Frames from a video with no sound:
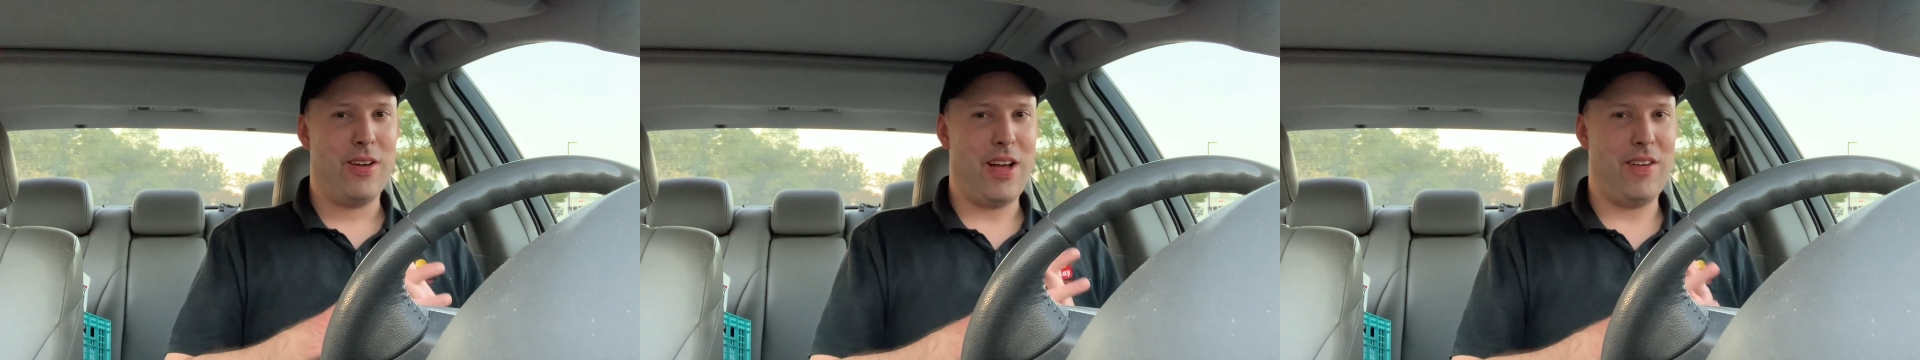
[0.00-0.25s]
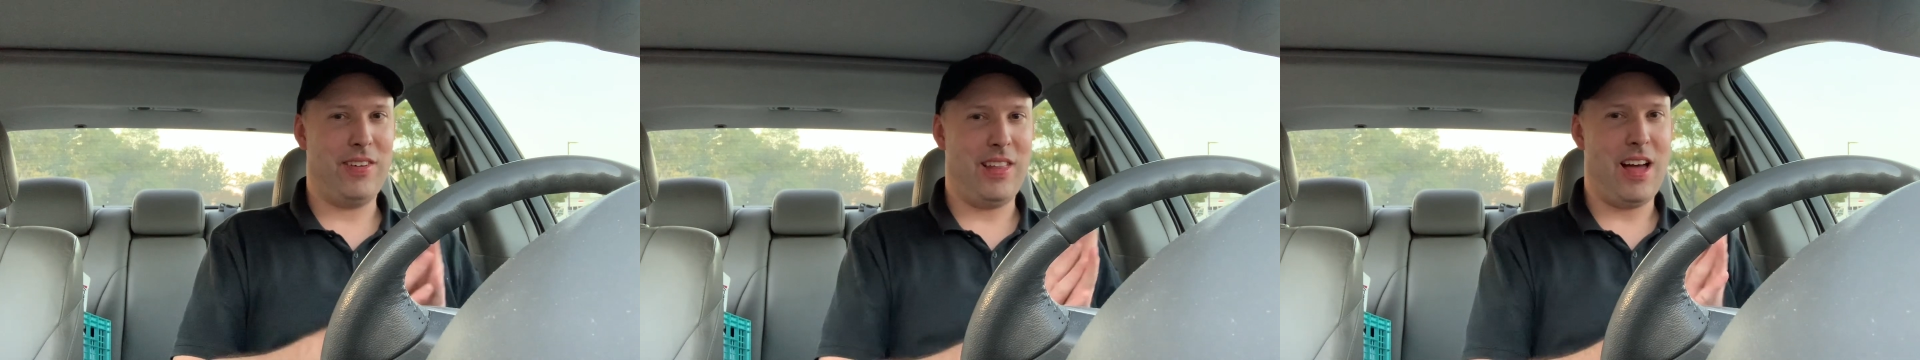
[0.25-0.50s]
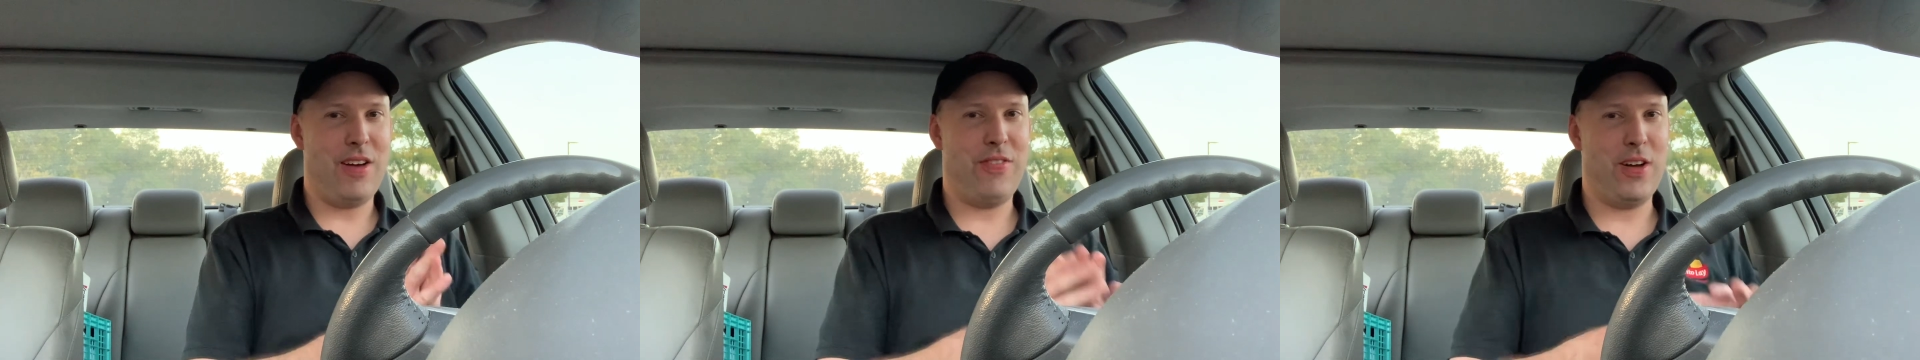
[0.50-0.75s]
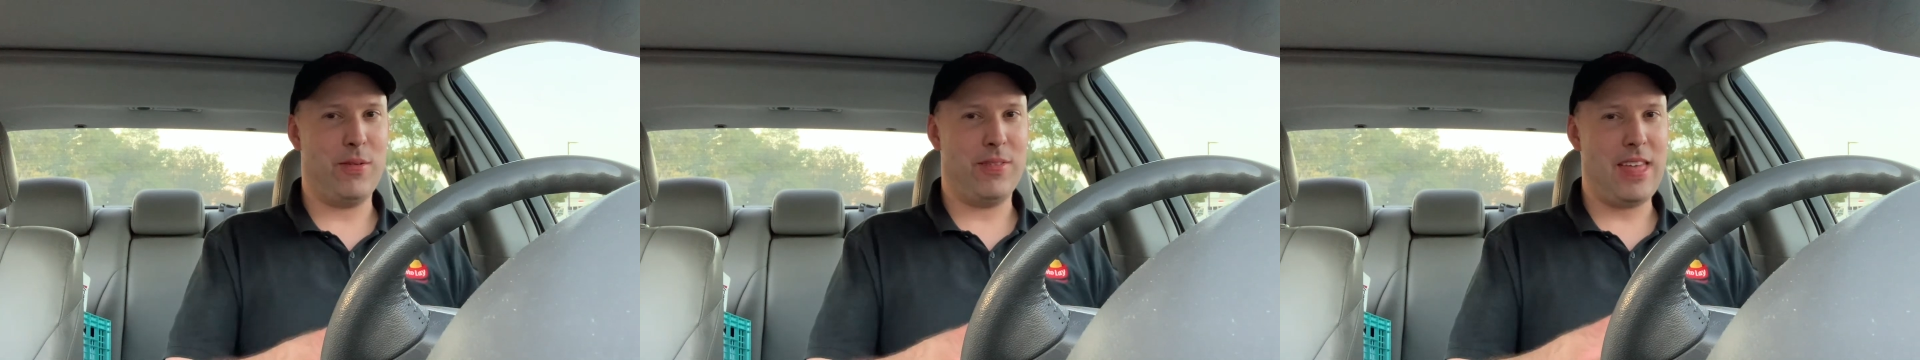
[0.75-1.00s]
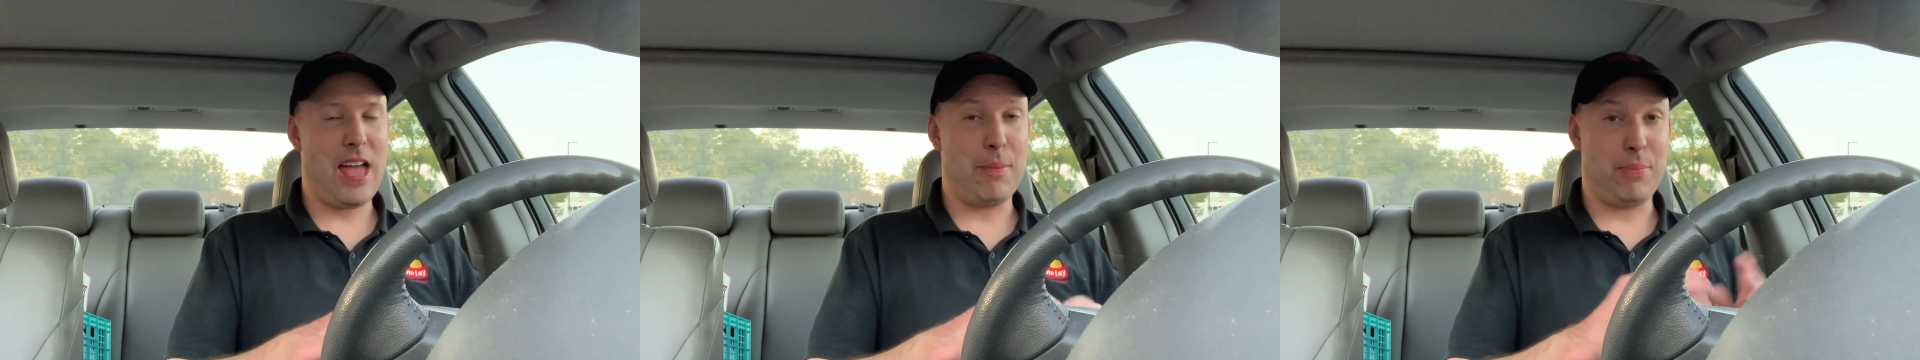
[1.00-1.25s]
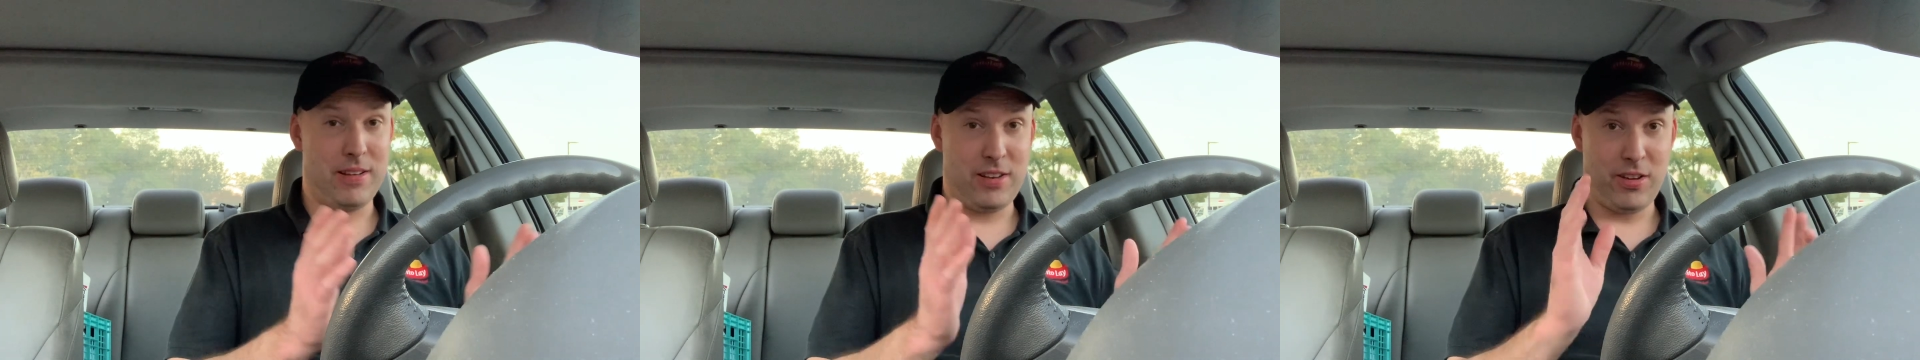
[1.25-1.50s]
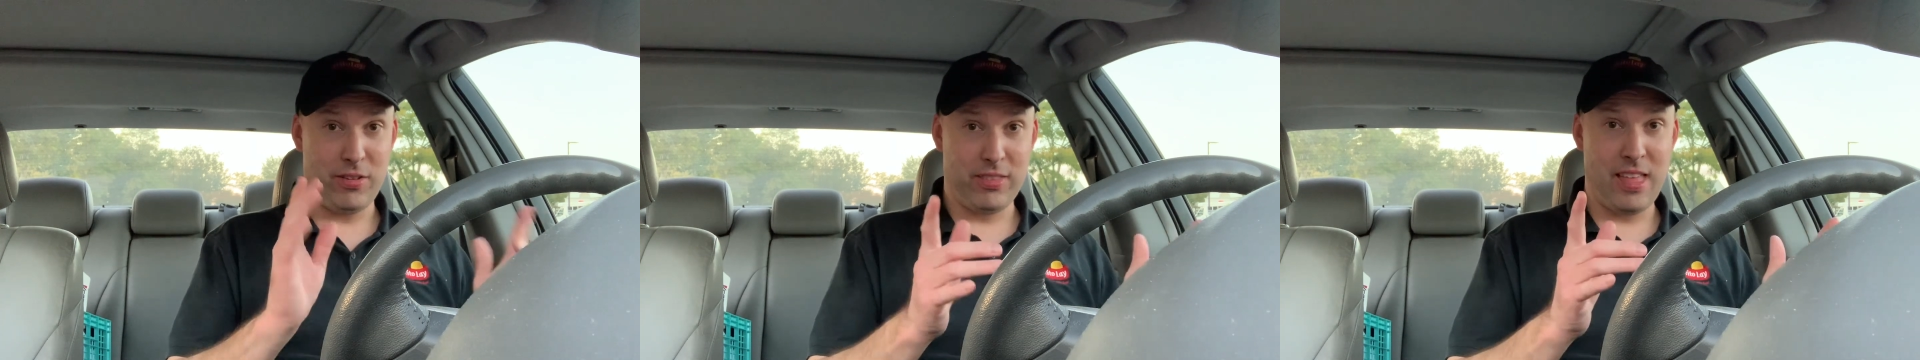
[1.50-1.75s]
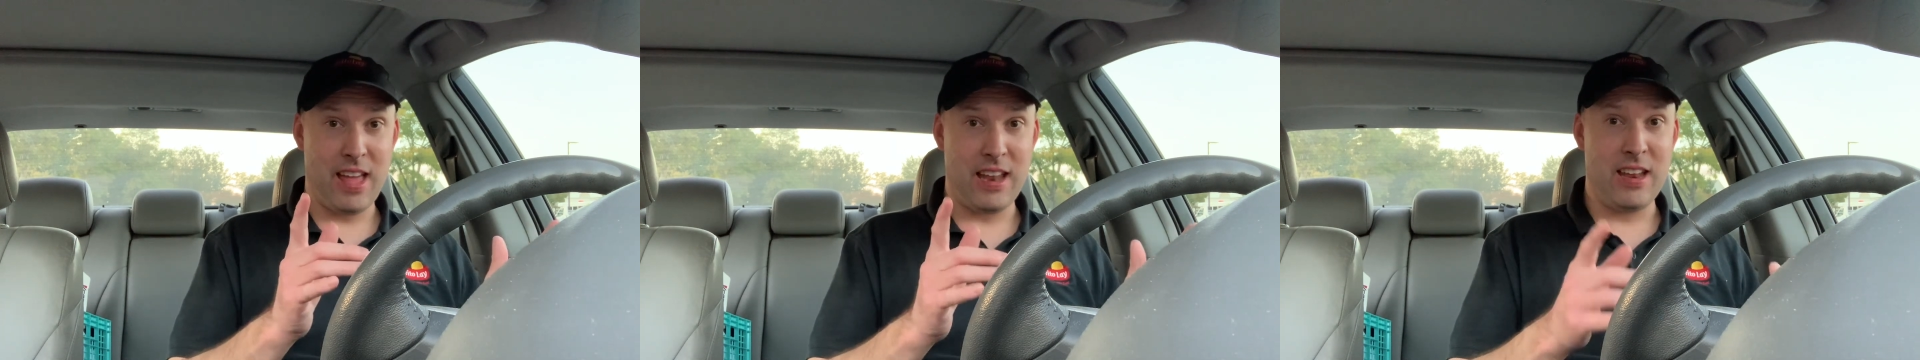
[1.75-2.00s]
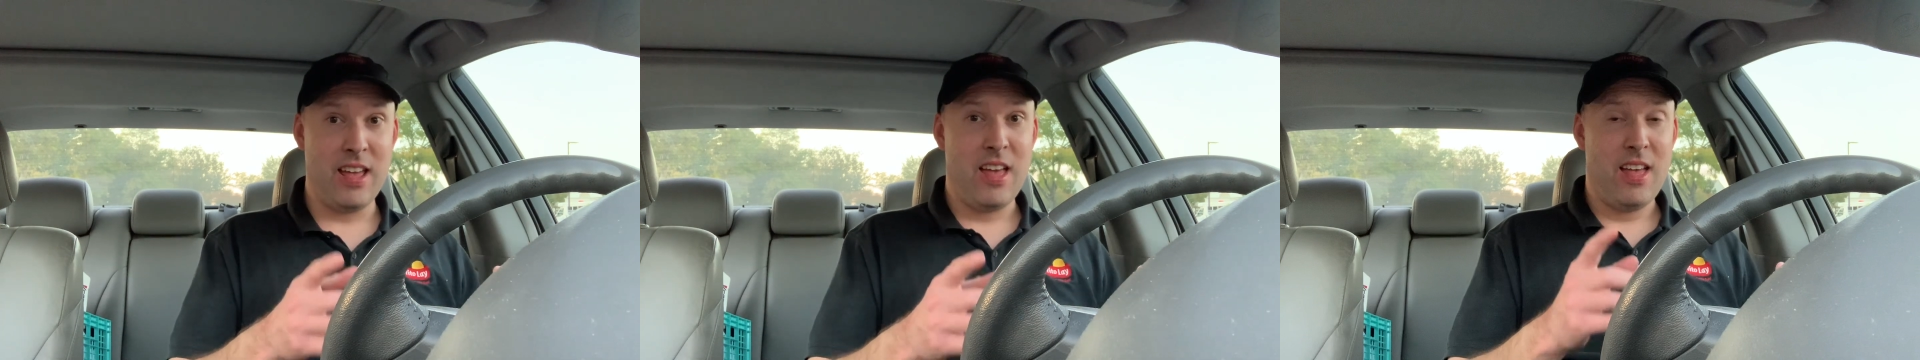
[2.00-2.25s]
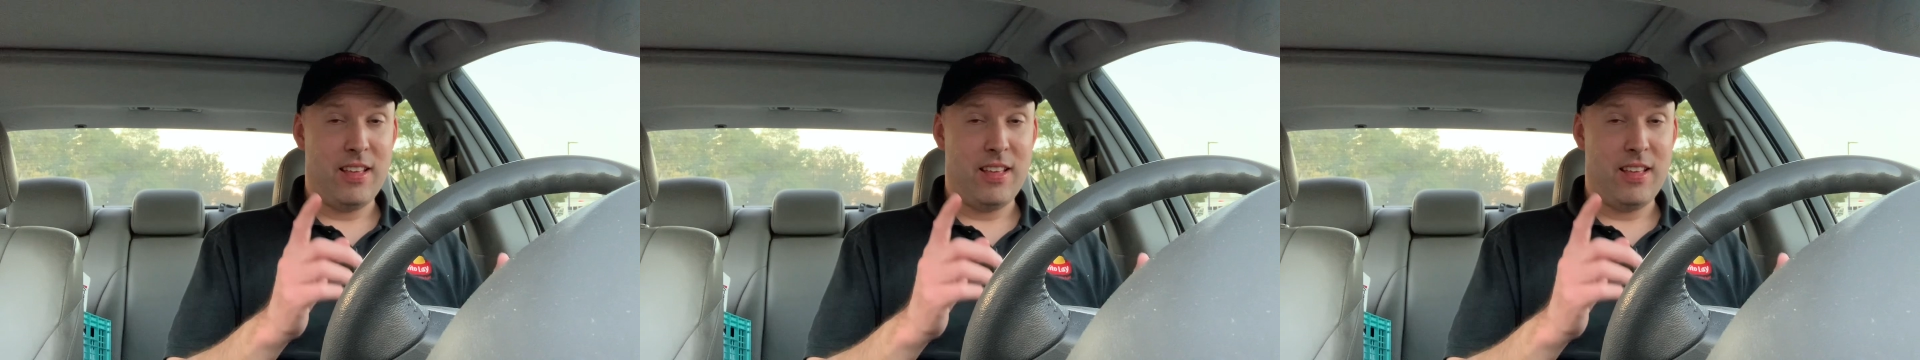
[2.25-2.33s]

I have a lot of fun with that. But until then,